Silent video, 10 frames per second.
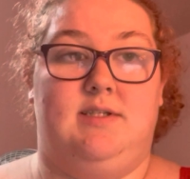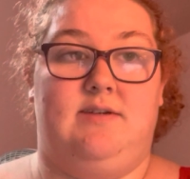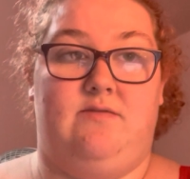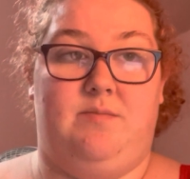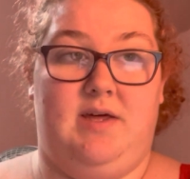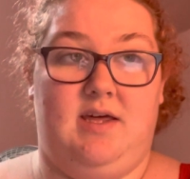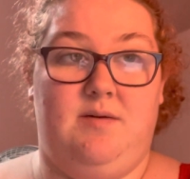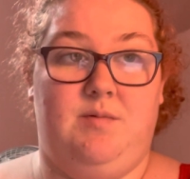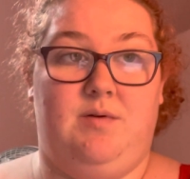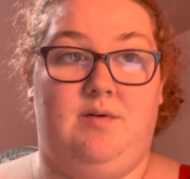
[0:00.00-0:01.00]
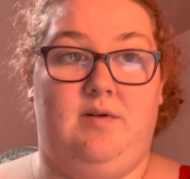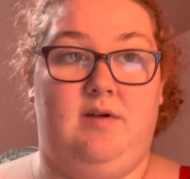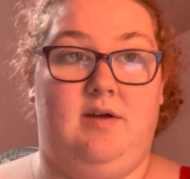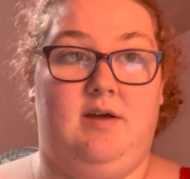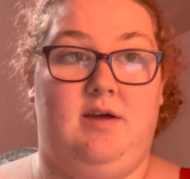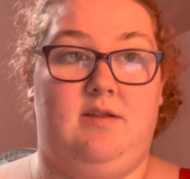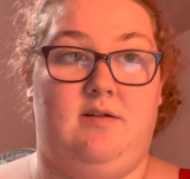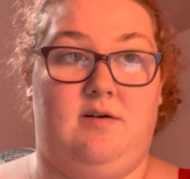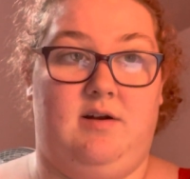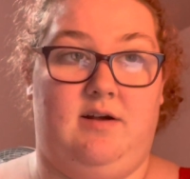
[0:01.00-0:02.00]
of people in the
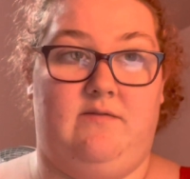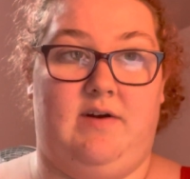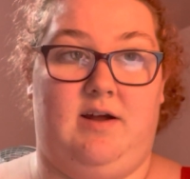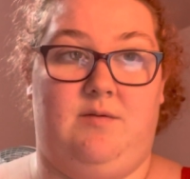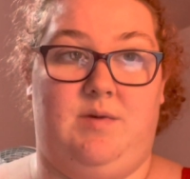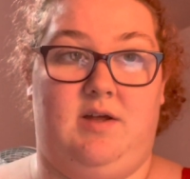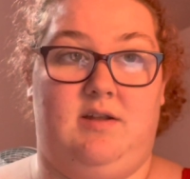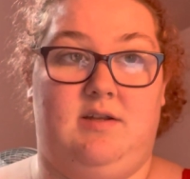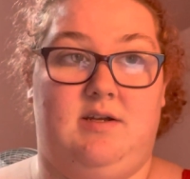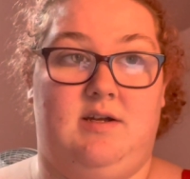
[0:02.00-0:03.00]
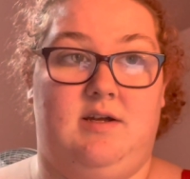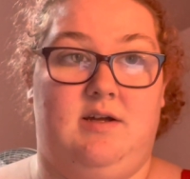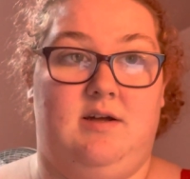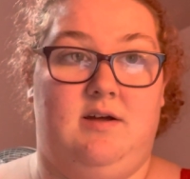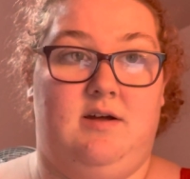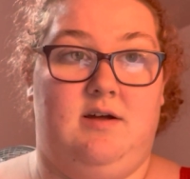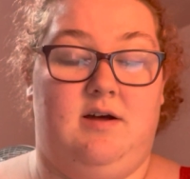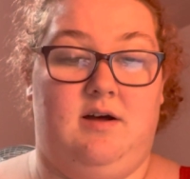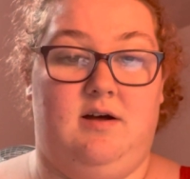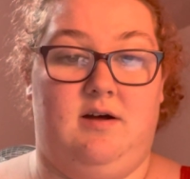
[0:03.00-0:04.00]
learning environment
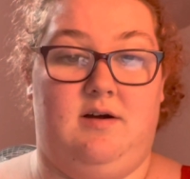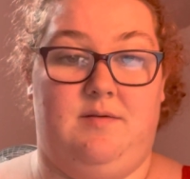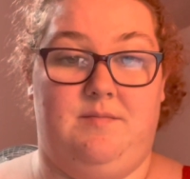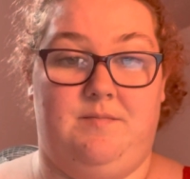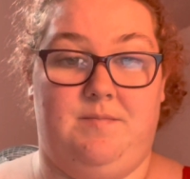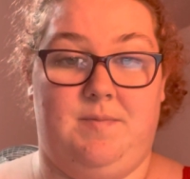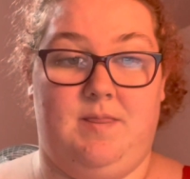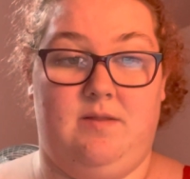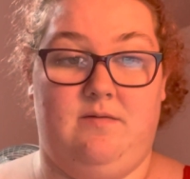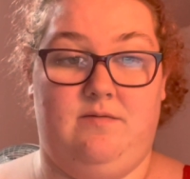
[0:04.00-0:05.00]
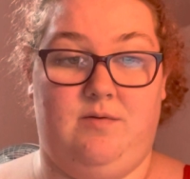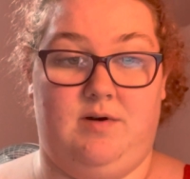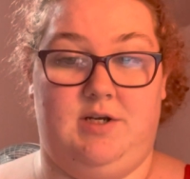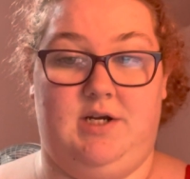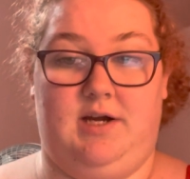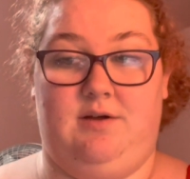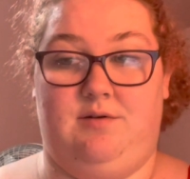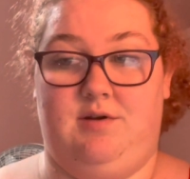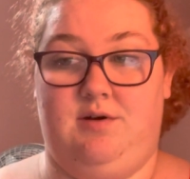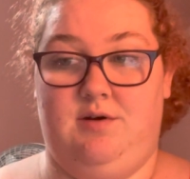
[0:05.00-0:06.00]
for a
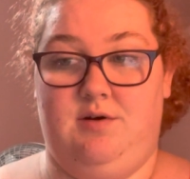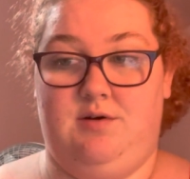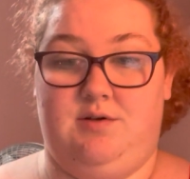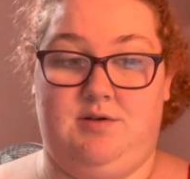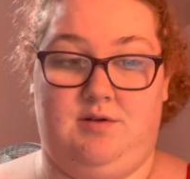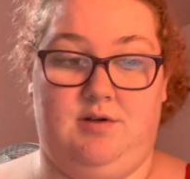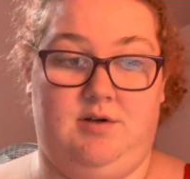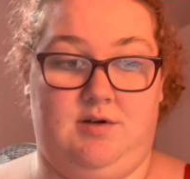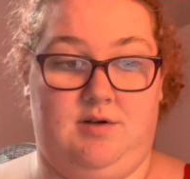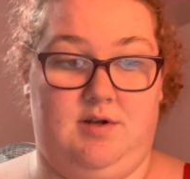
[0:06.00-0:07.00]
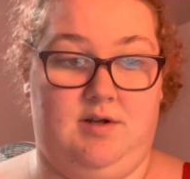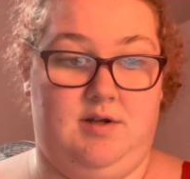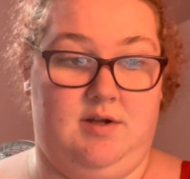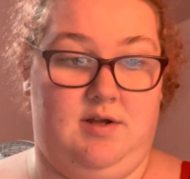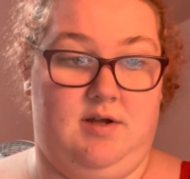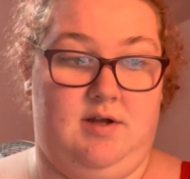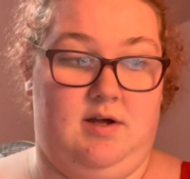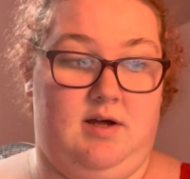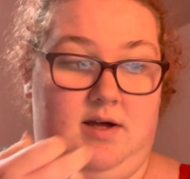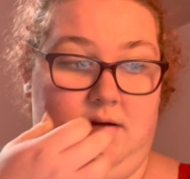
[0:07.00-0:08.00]
child to learn
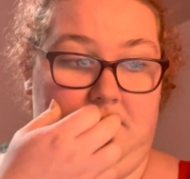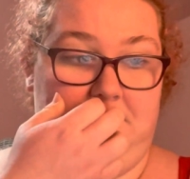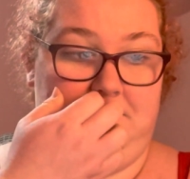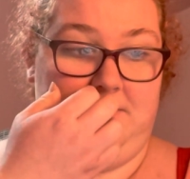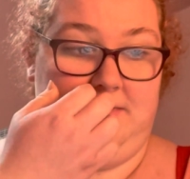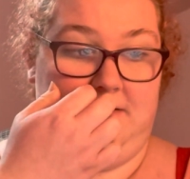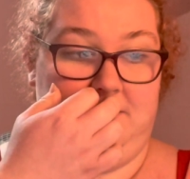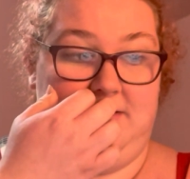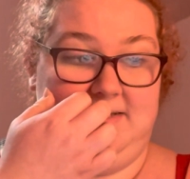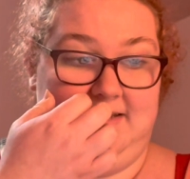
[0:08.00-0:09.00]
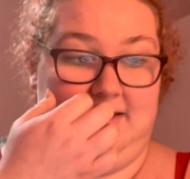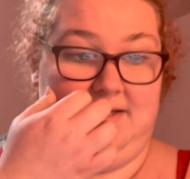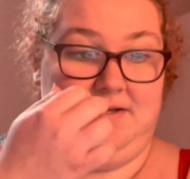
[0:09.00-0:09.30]
literacy.